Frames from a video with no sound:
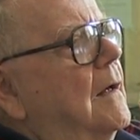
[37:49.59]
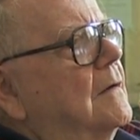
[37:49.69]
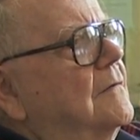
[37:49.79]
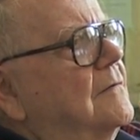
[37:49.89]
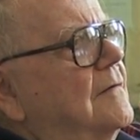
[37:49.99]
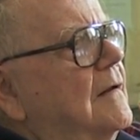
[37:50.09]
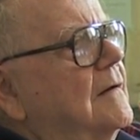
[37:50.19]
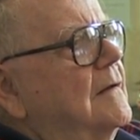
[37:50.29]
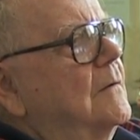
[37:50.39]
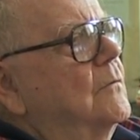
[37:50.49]

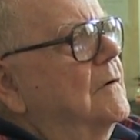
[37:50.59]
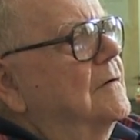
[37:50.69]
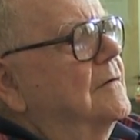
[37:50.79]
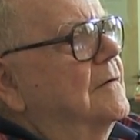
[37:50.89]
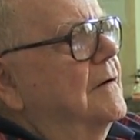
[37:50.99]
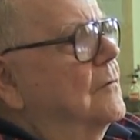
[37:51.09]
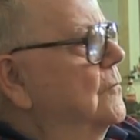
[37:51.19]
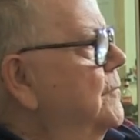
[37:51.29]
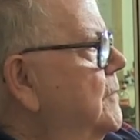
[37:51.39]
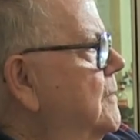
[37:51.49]
decided they wanted to take
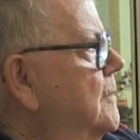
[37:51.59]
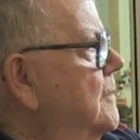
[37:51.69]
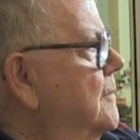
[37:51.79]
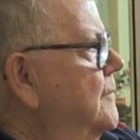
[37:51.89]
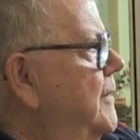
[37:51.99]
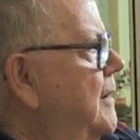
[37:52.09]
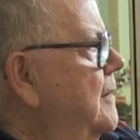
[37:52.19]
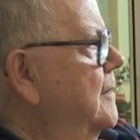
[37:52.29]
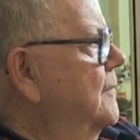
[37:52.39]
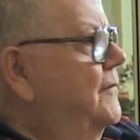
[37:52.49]
over the state